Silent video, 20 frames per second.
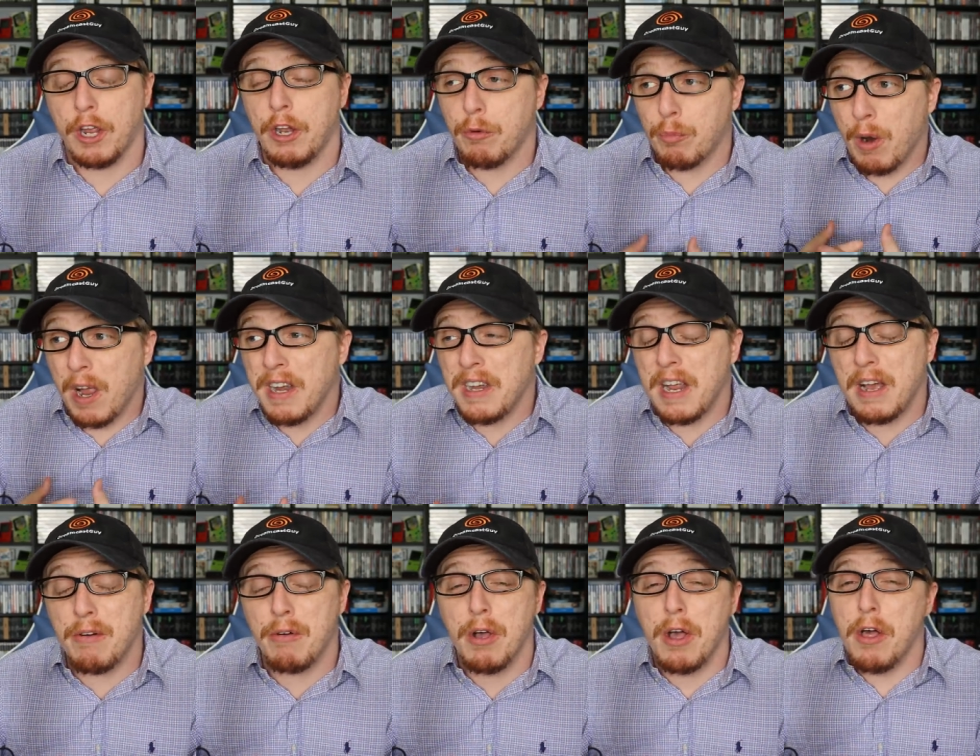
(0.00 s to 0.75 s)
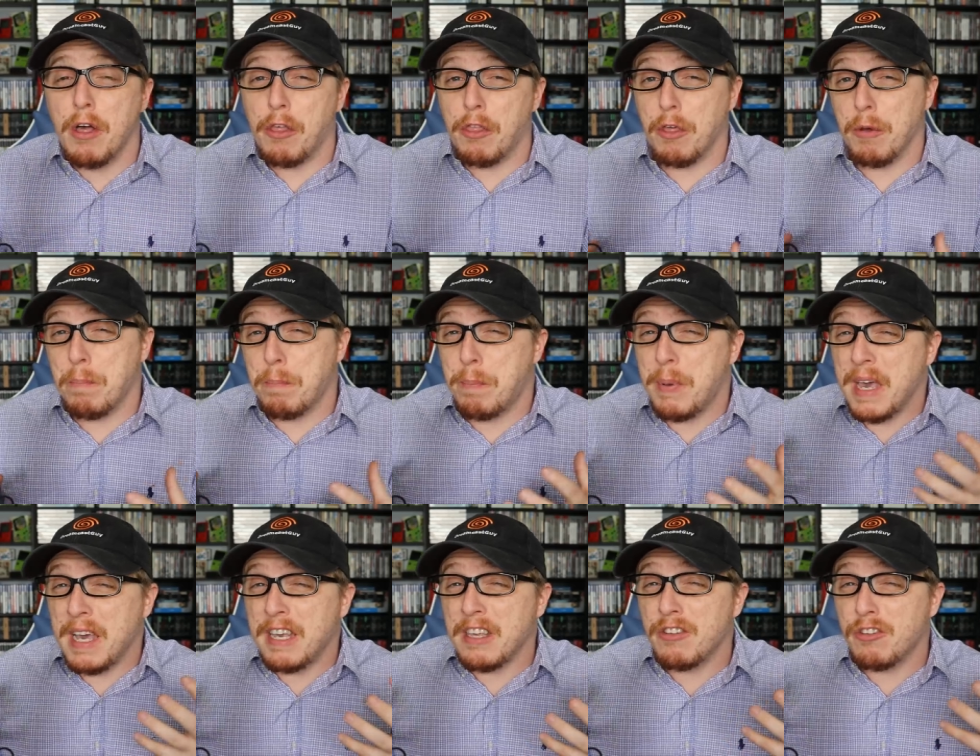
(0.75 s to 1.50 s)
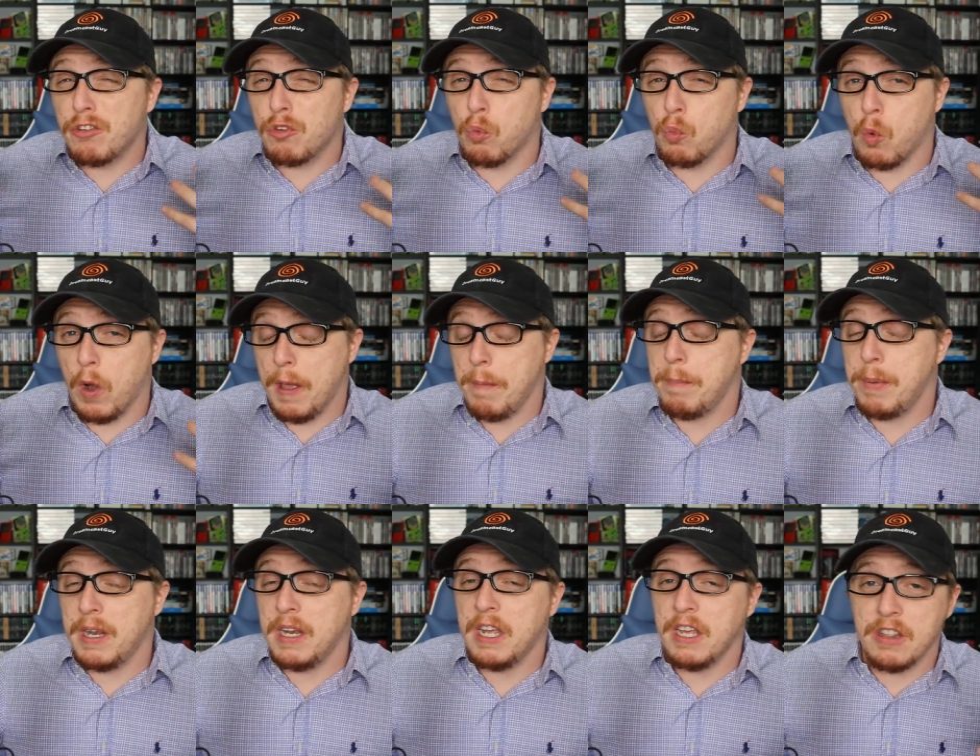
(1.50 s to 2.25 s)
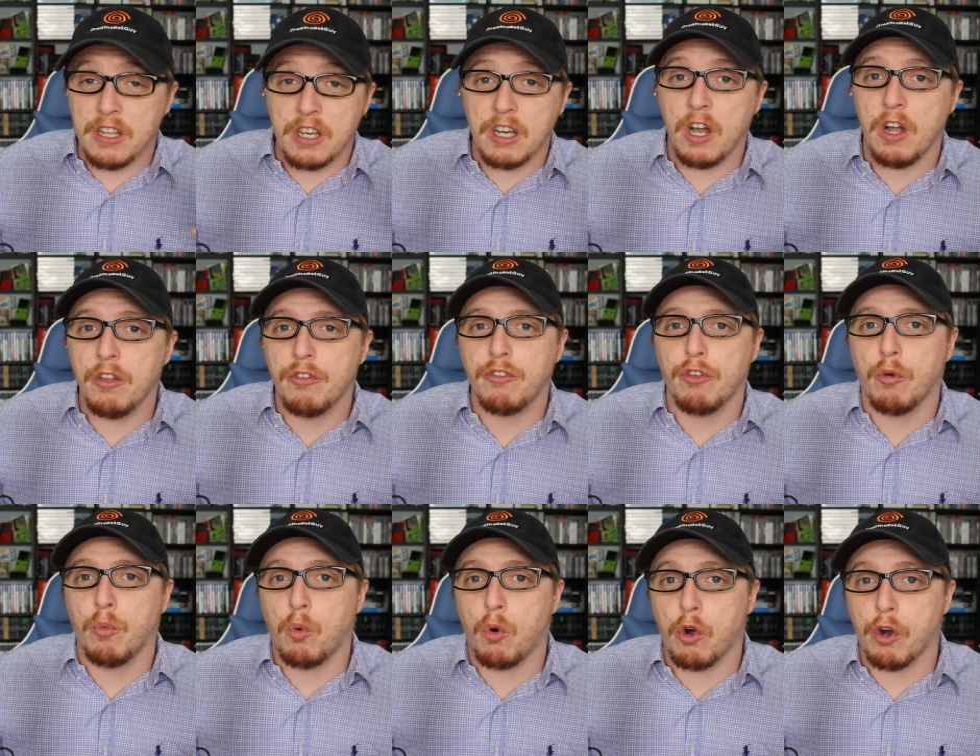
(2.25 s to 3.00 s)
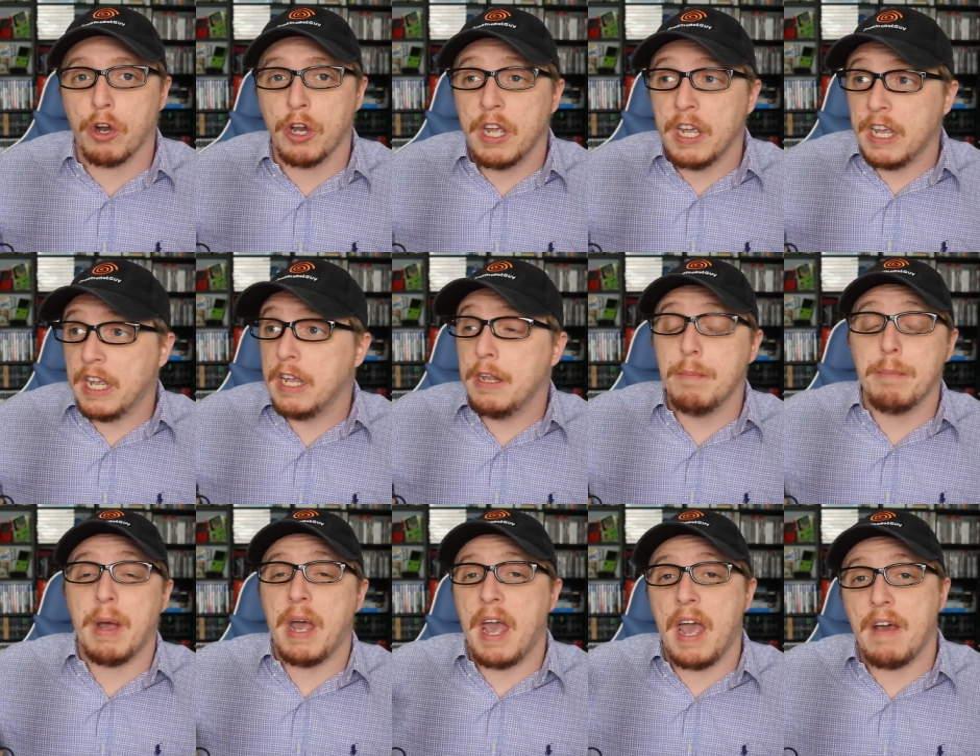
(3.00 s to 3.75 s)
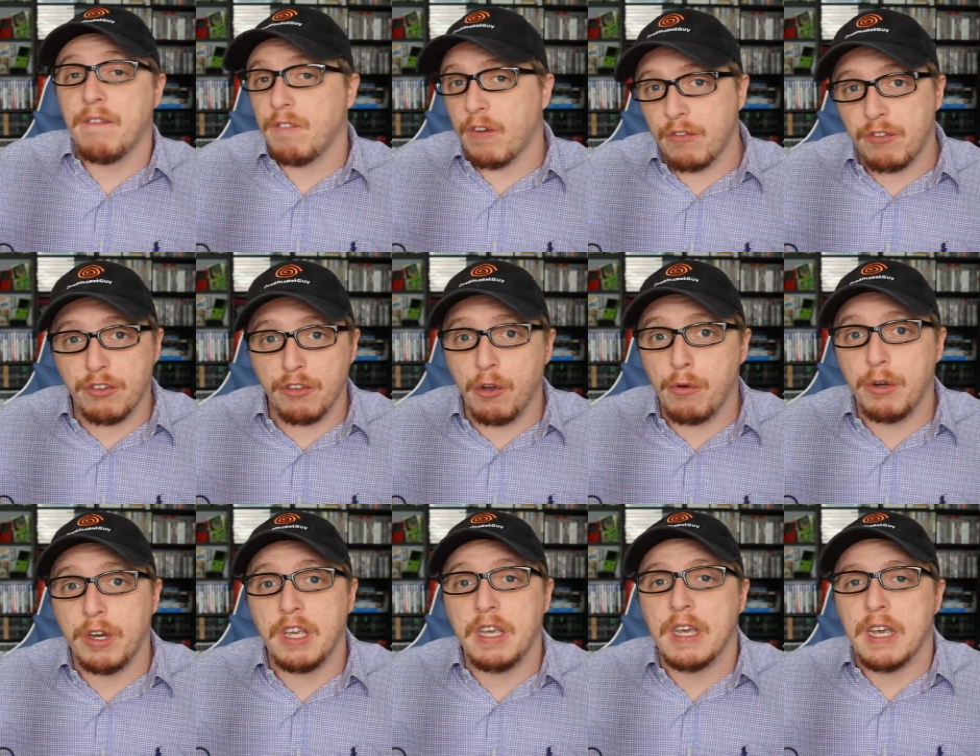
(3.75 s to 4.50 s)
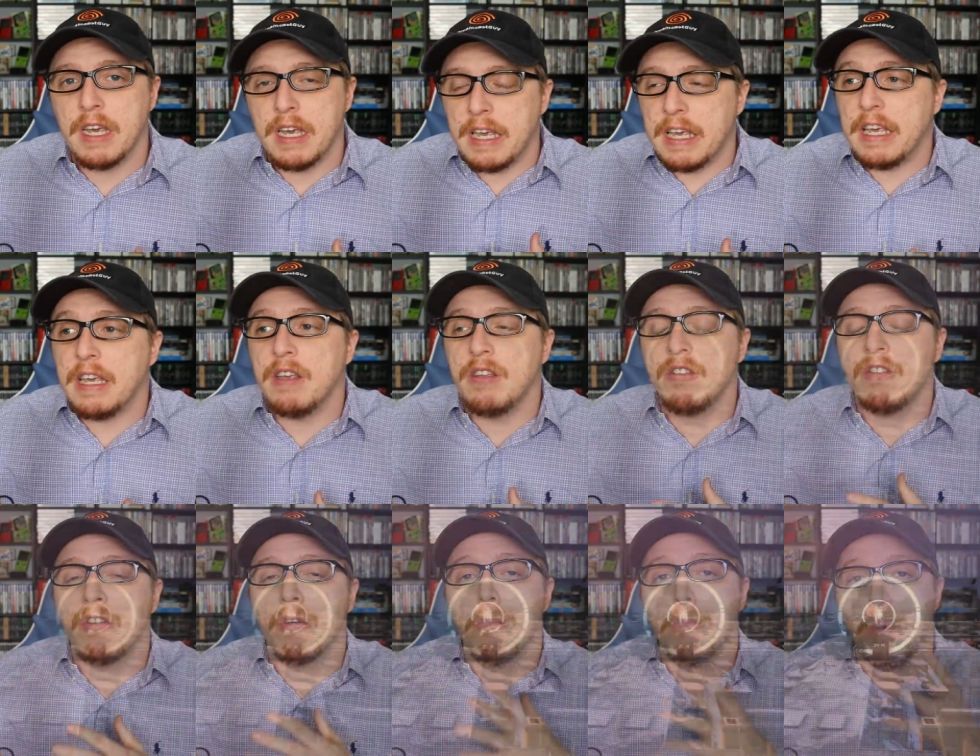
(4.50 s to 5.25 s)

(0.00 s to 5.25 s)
And right now, the biggest weapon in the console war in behalf of Sony is